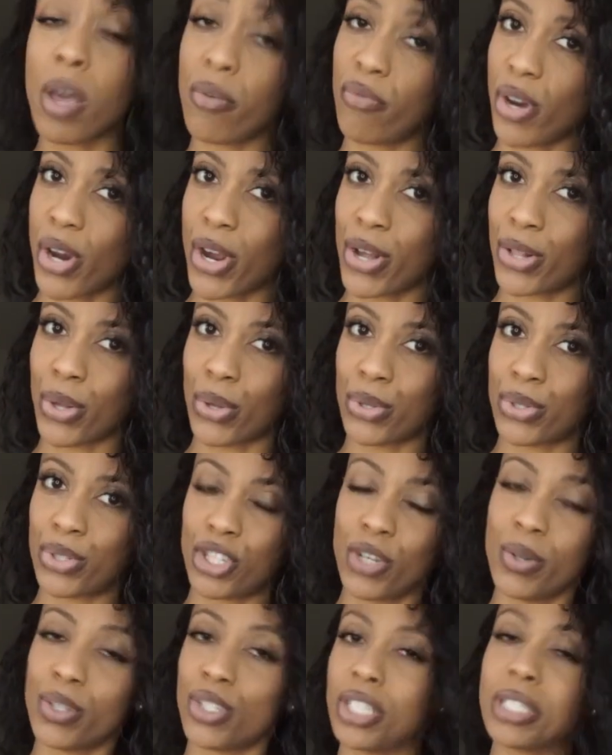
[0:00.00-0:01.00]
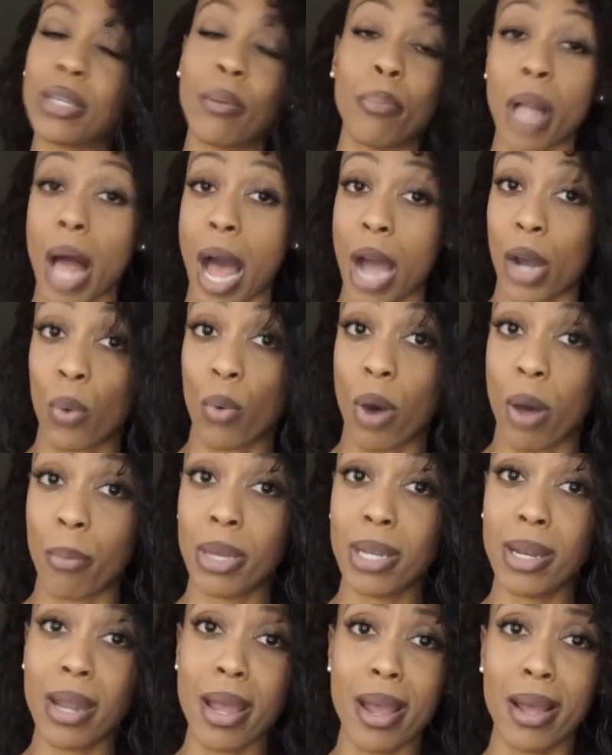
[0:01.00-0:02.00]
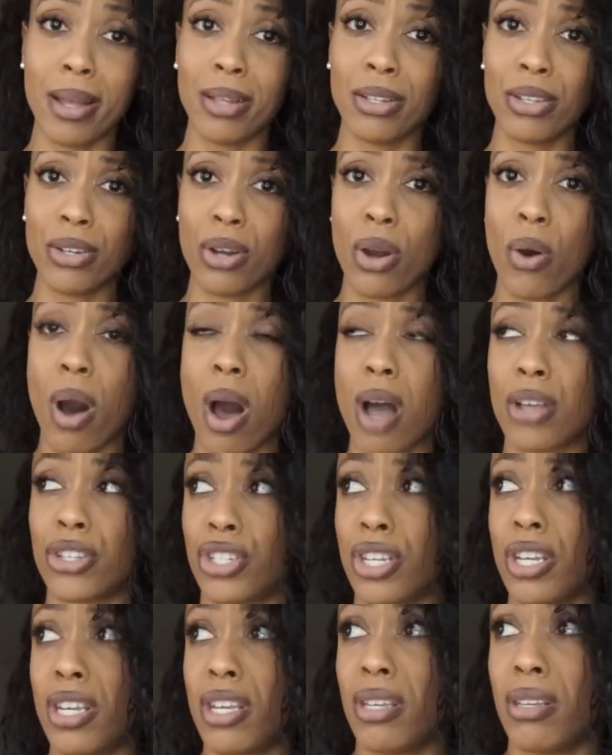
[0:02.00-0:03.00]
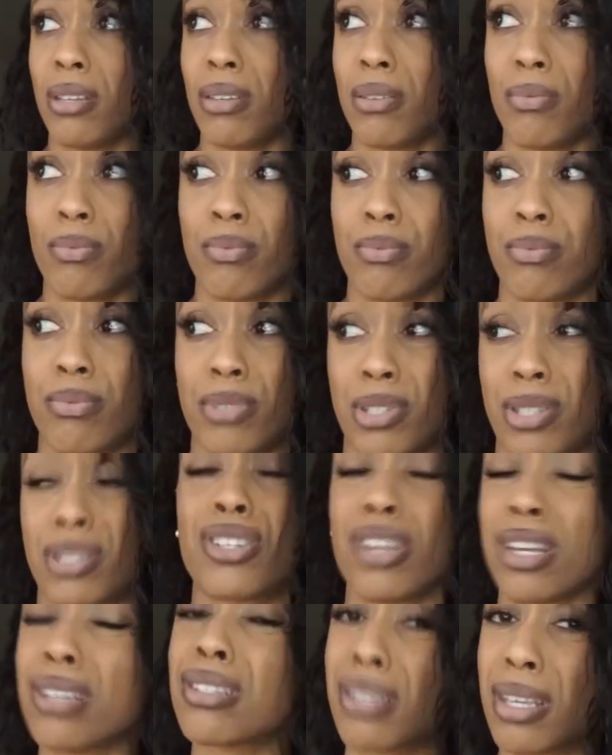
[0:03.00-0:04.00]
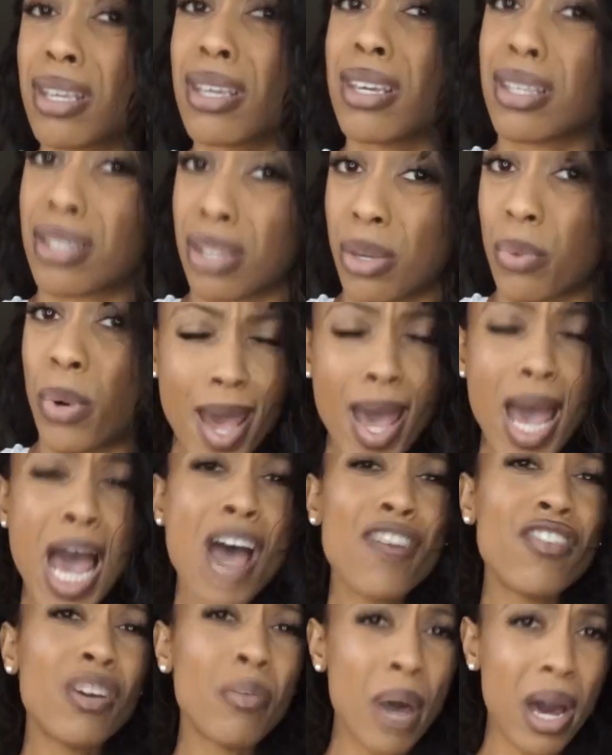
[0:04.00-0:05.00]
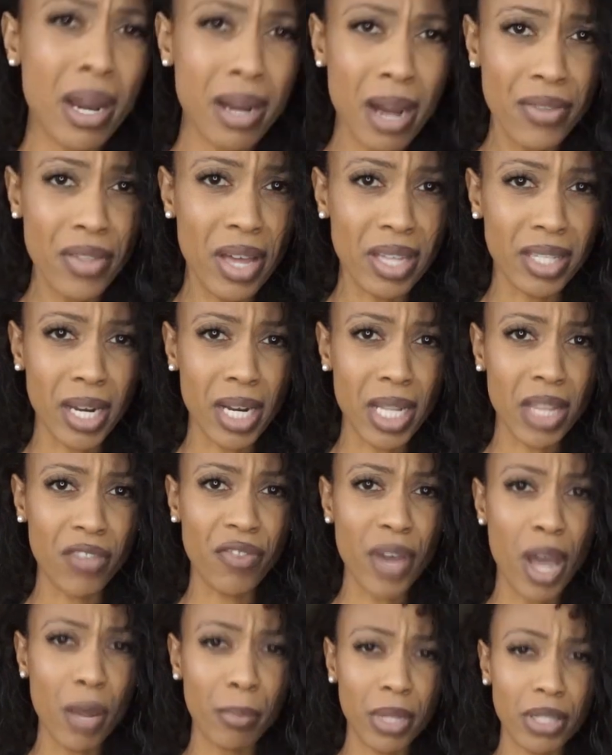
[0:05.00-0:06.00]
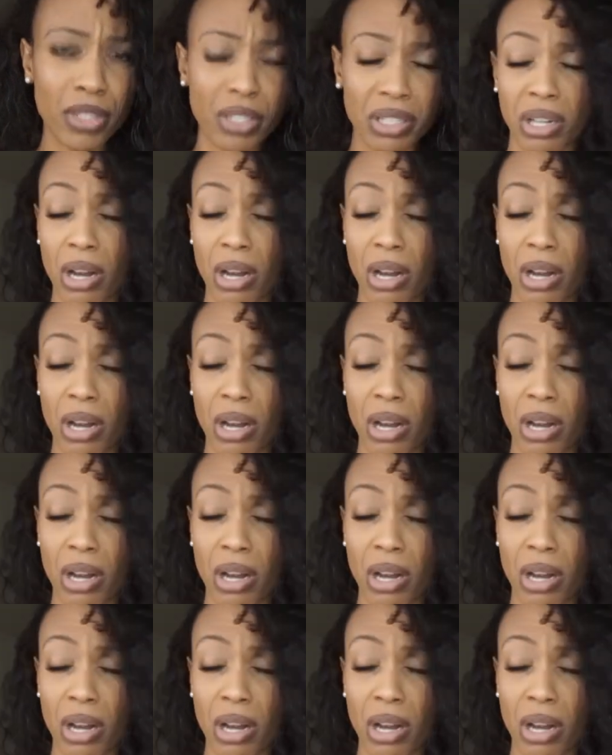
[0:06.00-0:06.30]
am very close to, and she's a black woman, and you know, she she's the easy one. Everybody on that side of the family just